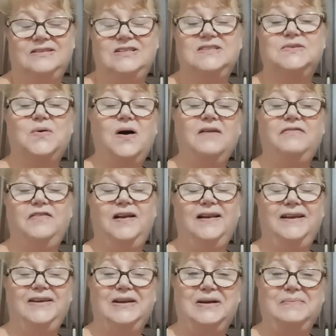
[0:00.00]
she's quite
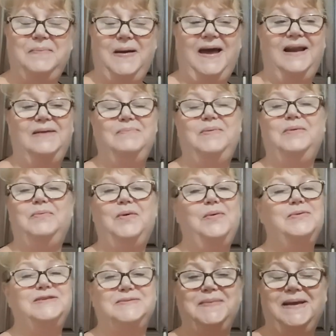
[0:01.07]
friendly, you can pat her, but
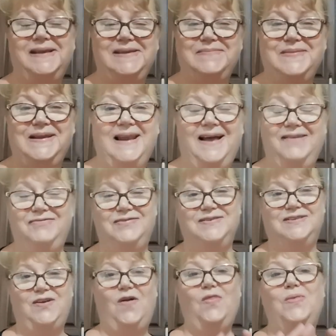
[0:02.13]
what was making me laugh
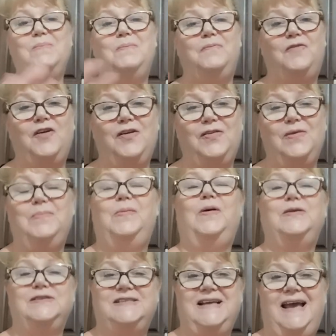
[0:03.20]
was on the front of the
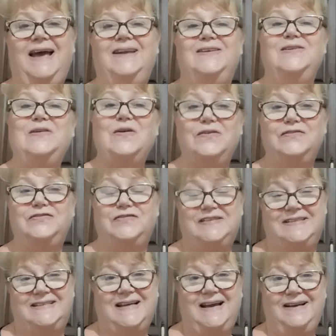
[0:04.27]
box it had not for
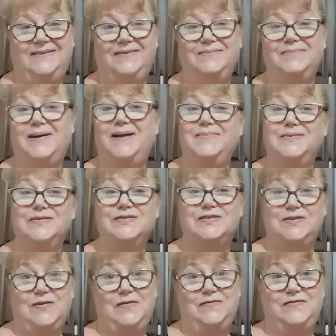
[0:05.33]
sale.
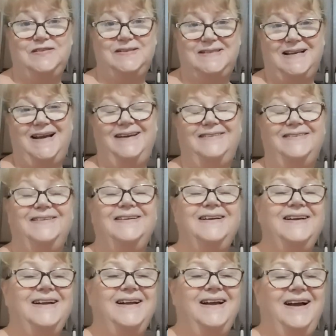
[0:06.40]
Mabel's not for sale.
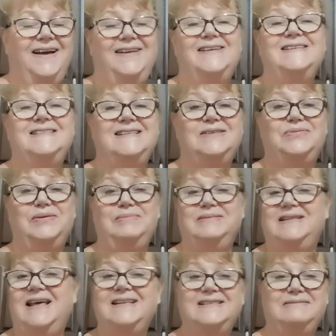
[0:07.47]
And I said to
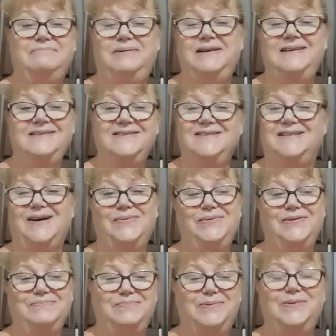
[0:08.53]
him, that's a pity because I
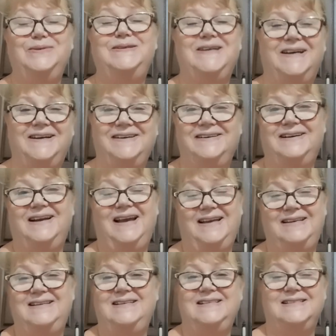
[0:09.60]
would have bought her.
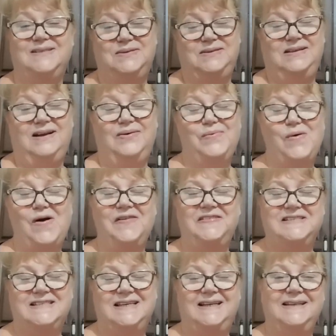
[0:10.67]
And his young
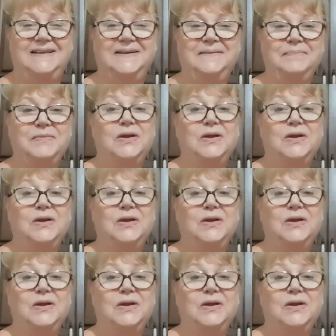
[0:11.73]
wife said,